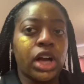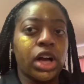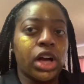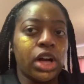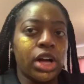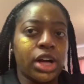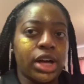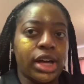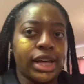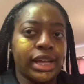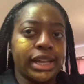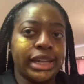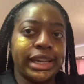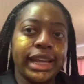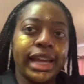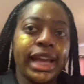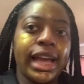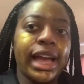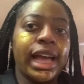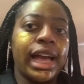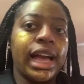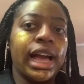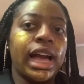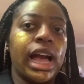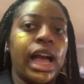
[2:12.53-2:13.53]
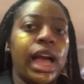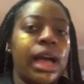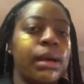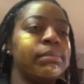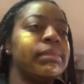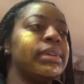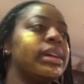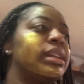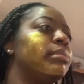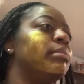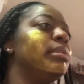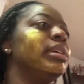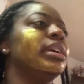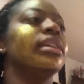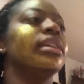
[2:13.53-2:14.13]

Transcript: on. I'm gonna be